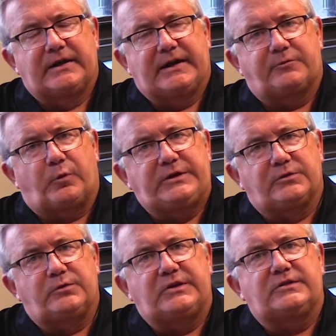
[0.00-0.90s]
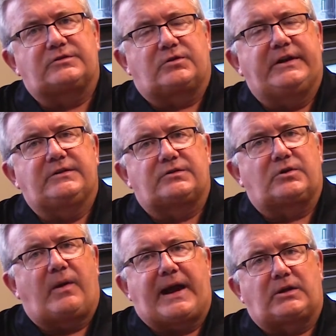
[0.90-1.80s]
If we do these screens
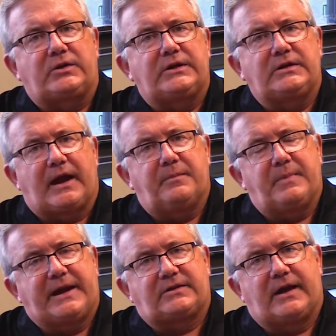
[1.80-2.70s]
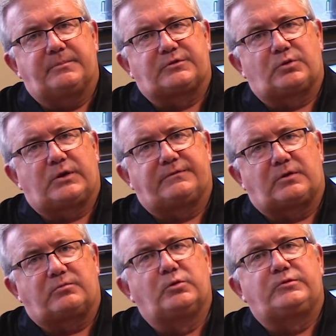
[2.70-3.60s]
correctly and make them sort of a
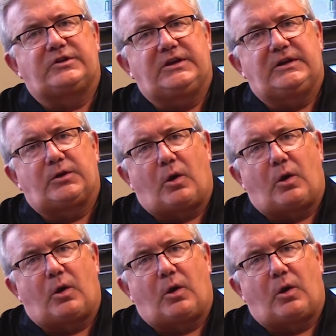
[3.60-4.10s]
routine,